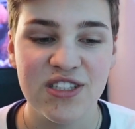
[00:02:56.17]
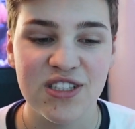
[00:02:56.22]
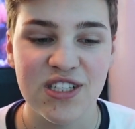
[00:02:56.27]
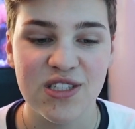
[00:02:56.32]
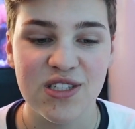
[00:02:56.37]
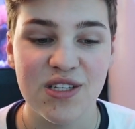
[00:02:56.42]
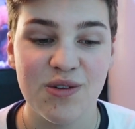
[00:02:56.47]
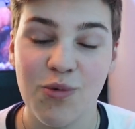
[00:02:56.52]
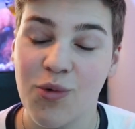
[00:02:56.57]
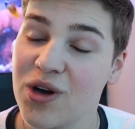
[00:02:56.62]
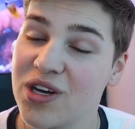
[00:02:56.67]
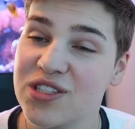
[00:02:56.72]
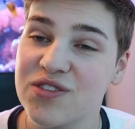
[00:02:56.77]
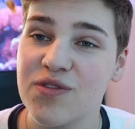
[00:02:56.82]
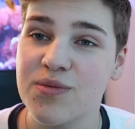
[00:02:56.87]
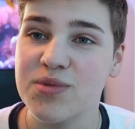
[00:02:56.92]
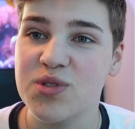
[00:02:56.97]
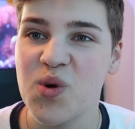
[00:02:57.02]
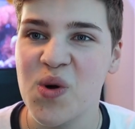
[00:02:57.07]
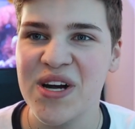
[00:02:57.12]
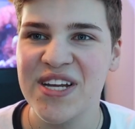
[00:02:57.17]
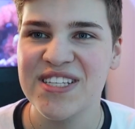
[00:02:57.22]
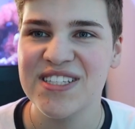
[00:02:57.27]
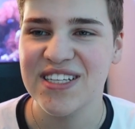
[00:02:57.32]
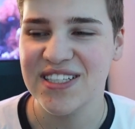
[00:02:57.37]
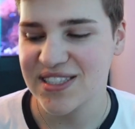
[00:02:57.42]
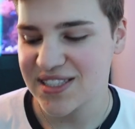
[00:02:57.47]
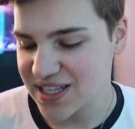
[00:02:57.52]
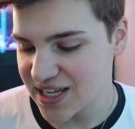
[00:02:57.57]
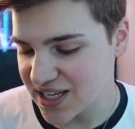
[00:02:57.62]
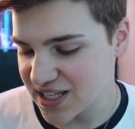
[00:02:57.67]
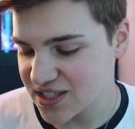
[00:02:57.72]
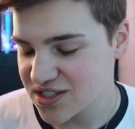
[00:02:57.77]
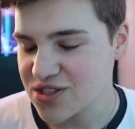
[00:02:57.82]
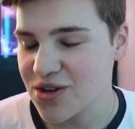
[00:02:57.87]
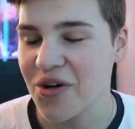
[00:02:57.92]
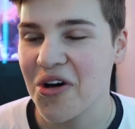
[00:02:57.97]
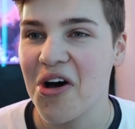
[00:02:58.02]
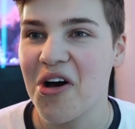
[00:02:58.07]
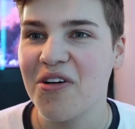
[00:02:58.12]
This it was from 2016,
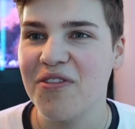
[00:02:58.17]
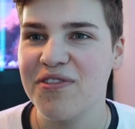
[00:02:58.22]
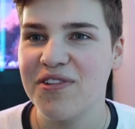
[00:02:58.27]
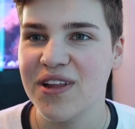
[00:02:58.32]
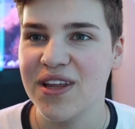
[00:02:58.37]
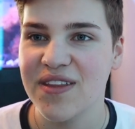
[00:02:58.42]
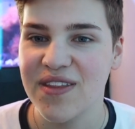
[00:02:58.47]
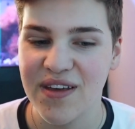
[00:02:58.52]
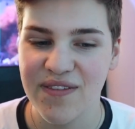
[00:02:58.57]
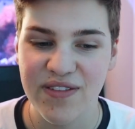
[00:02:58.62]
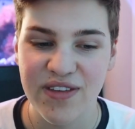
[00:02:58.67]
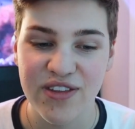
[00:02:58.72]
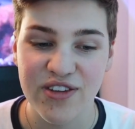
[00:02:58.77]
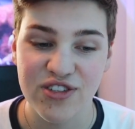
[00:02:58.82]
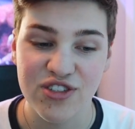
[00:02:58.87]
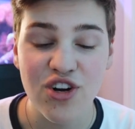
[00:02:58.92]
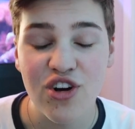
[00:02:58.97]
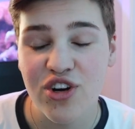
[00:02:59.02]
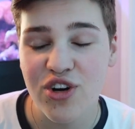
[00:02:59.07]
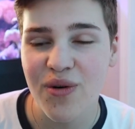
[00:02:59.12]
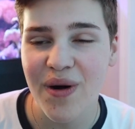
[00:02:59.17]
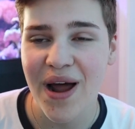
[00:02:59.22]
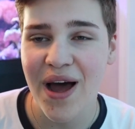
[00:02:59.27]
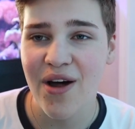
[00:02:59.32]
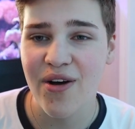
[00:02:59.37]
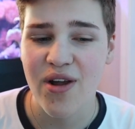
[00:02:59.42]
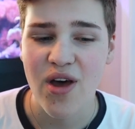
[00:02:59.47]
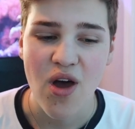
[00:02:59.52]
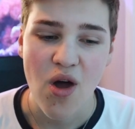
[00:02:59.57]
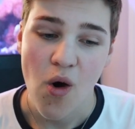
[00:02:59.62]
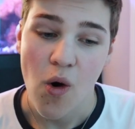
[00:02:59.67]
so hopefully they've either turned around